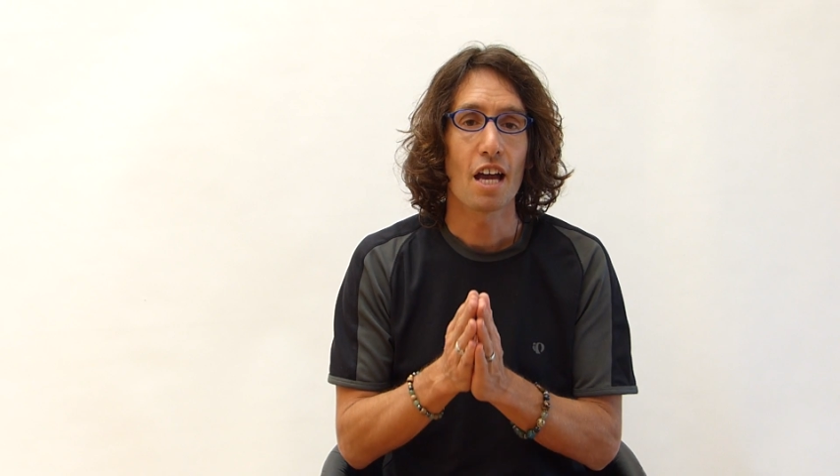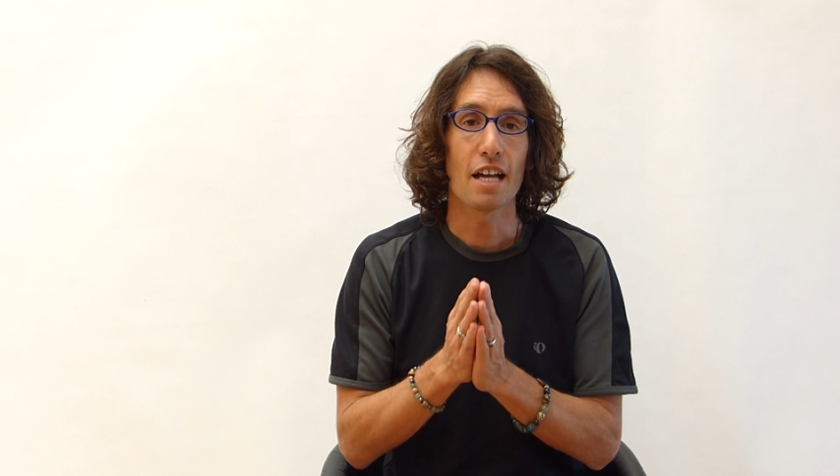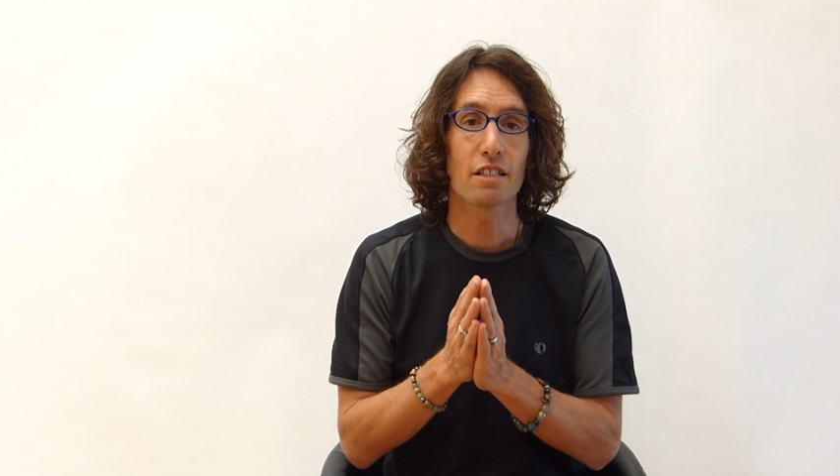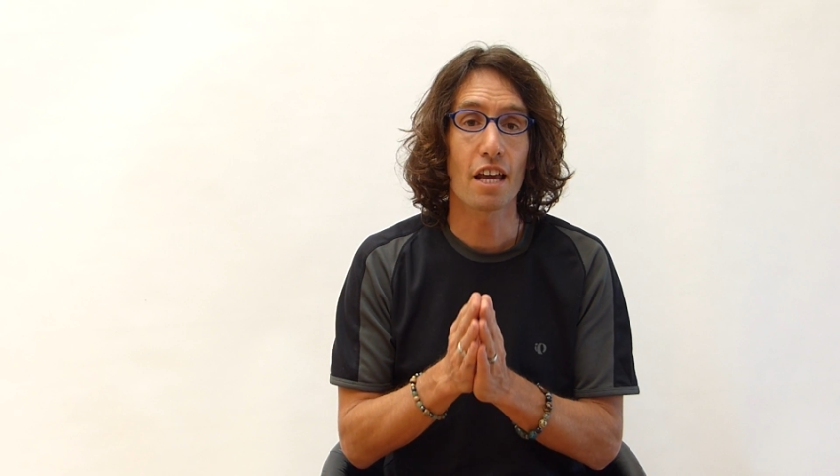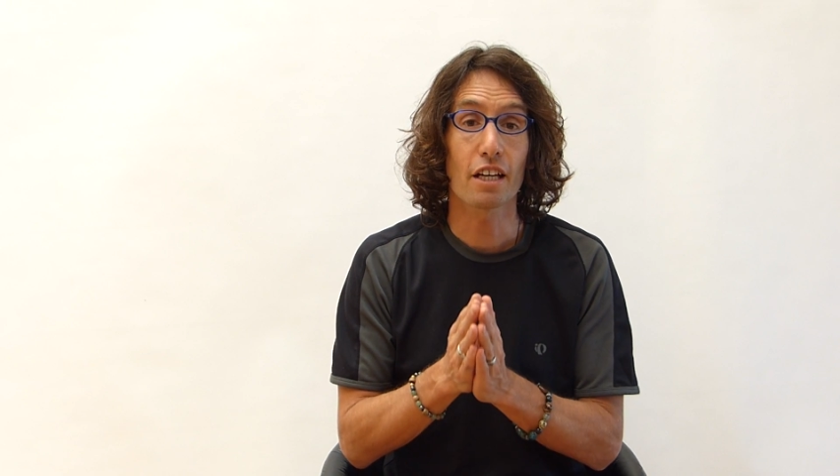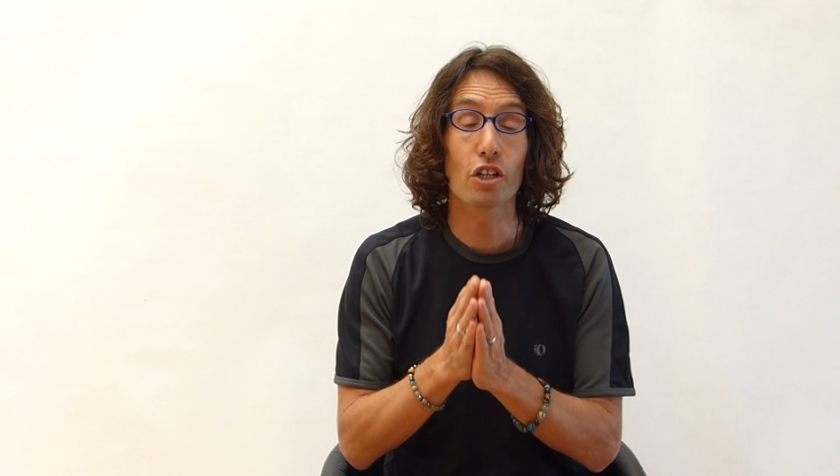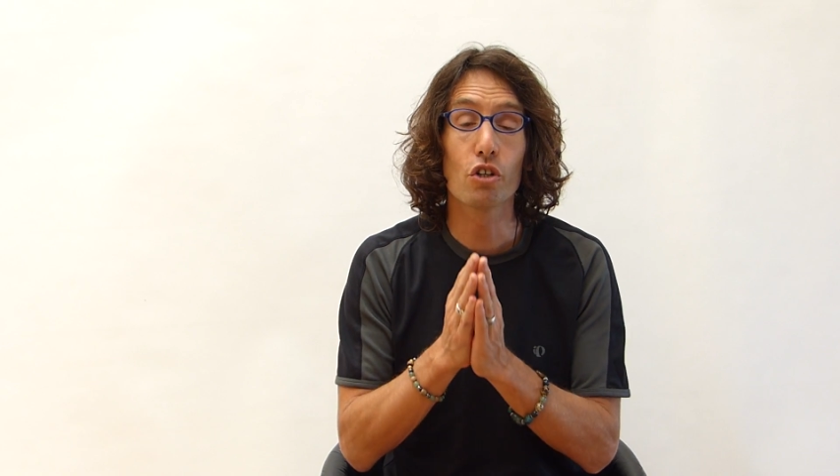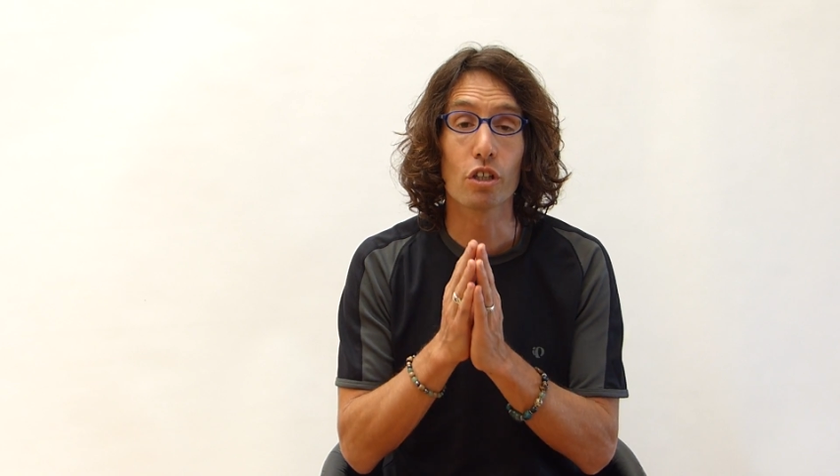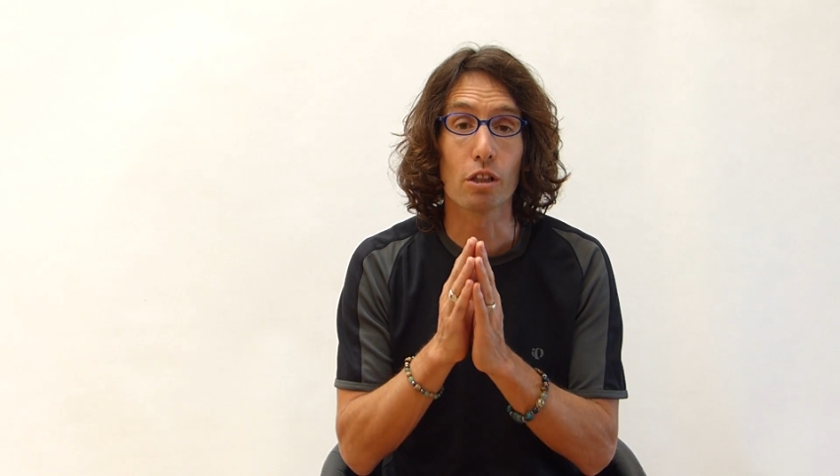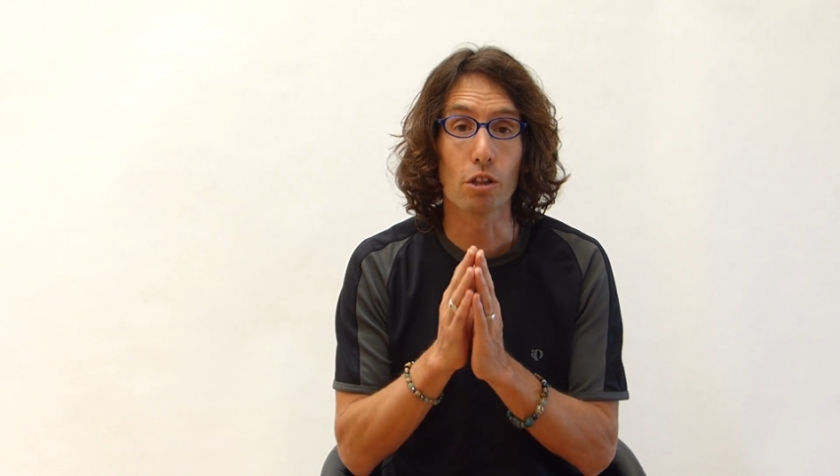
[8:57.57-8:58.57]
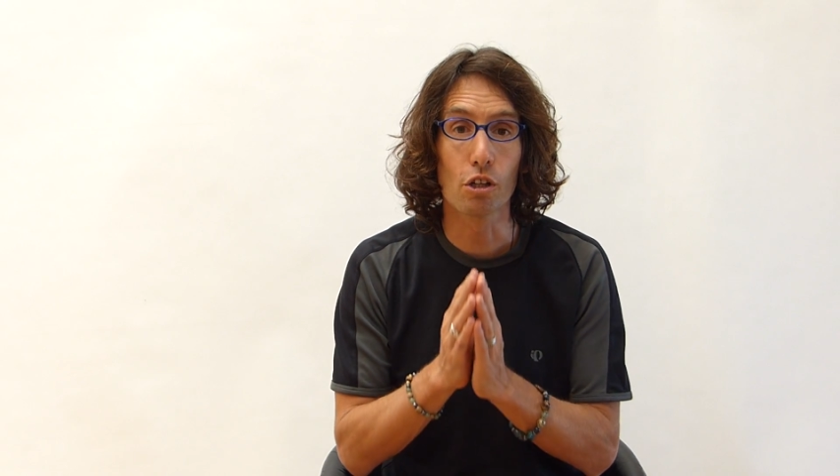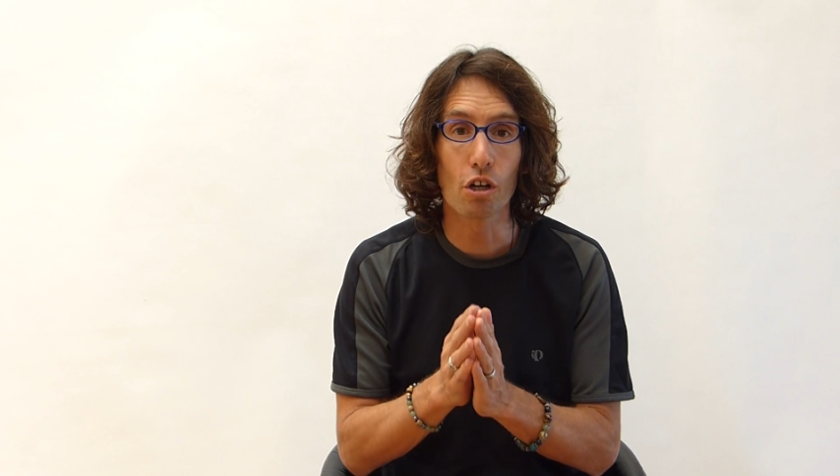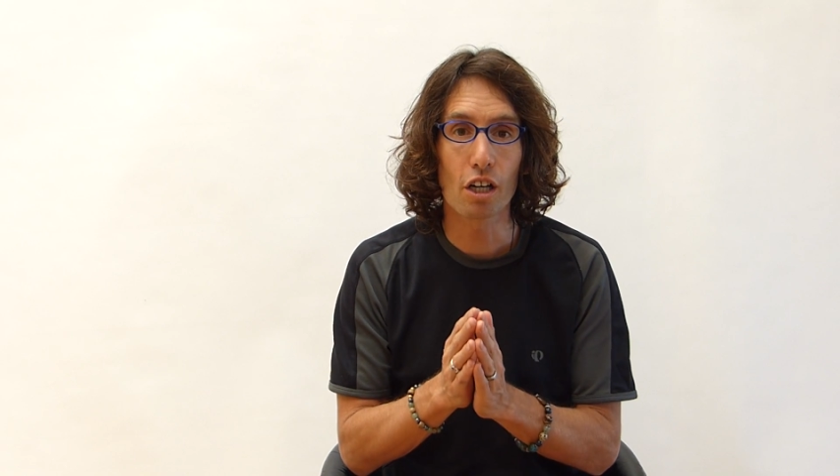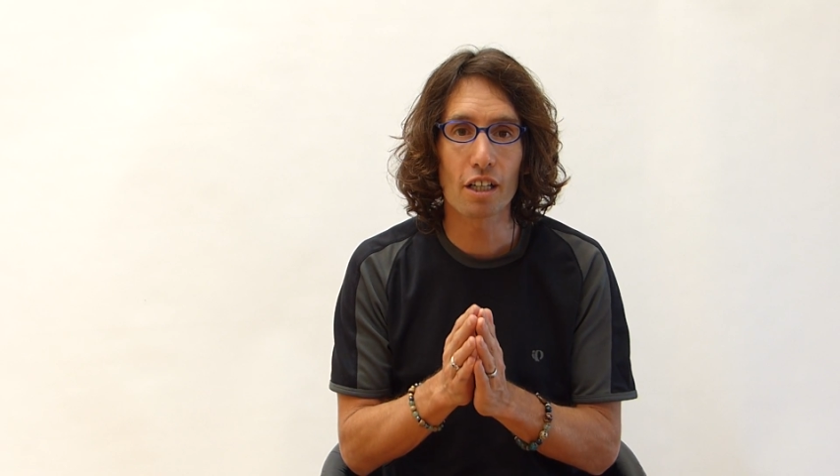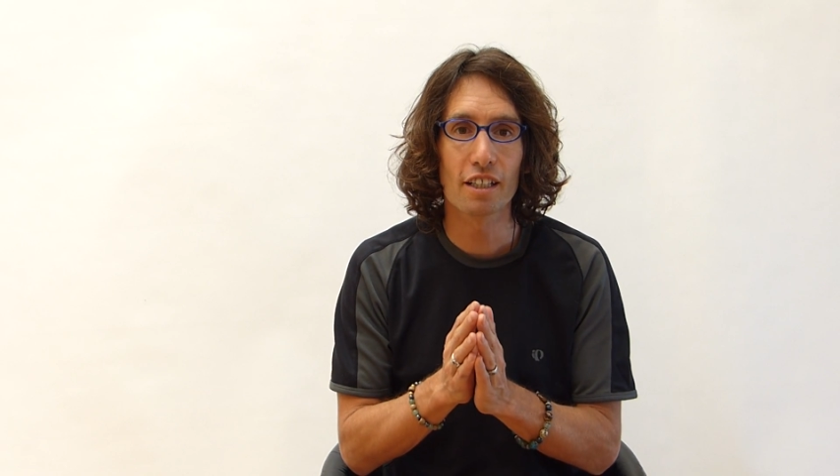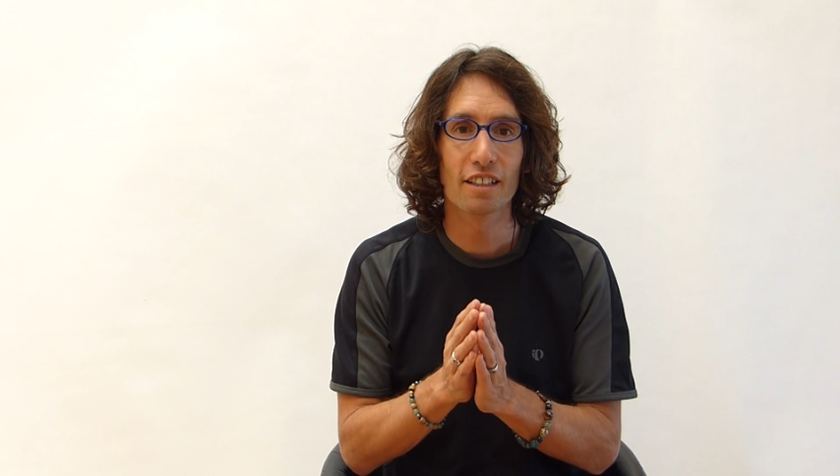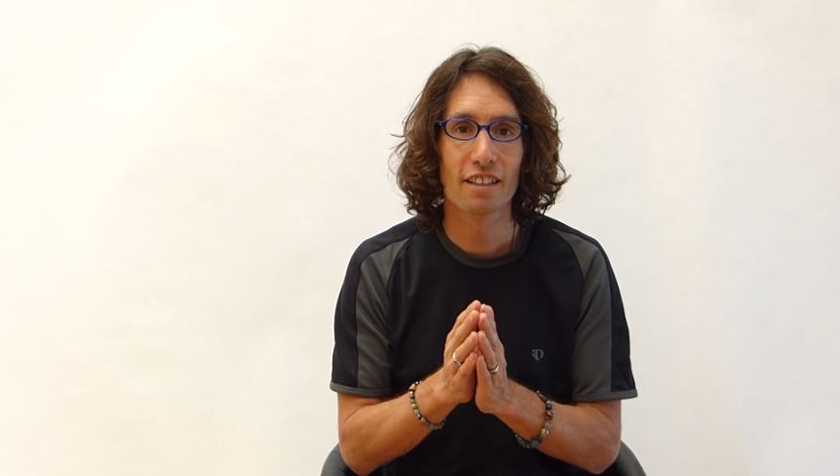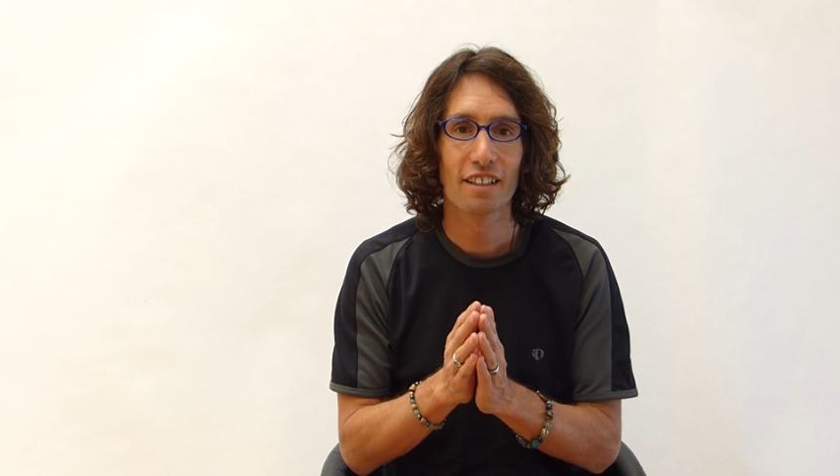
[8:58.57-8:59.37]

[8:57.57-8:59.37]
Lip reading: and take a good look